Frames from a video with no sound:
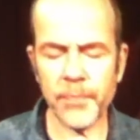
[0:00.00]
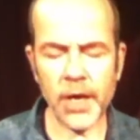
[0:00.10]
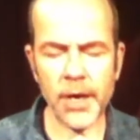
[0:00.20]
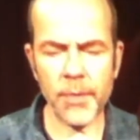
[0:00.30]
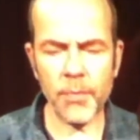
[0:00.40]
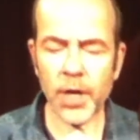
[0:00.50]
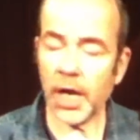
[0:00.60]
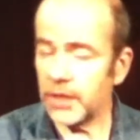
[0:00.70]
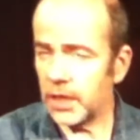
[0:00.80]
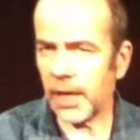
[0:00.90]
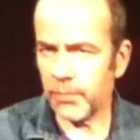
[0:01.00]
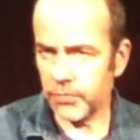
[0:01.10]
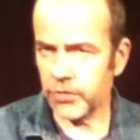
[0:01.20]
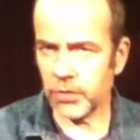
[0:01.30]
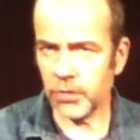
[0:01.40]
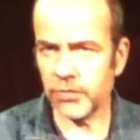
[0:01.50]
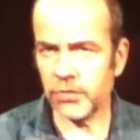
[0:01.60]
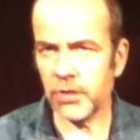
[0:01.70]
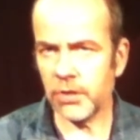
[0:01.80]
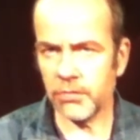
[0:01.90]
What I did, I
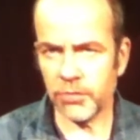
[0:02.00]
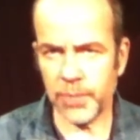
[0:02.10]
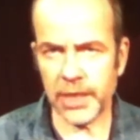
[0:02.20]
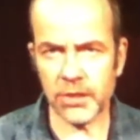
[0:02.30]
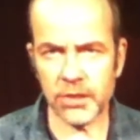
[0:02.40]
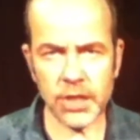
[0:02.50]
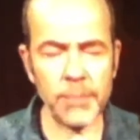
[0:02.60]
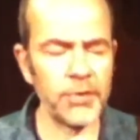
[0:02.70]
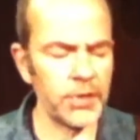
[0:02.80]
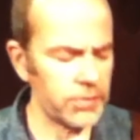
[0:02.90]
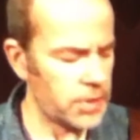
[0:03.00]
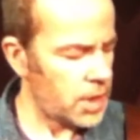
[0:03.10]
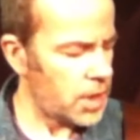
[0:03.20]
sold the speakers separate,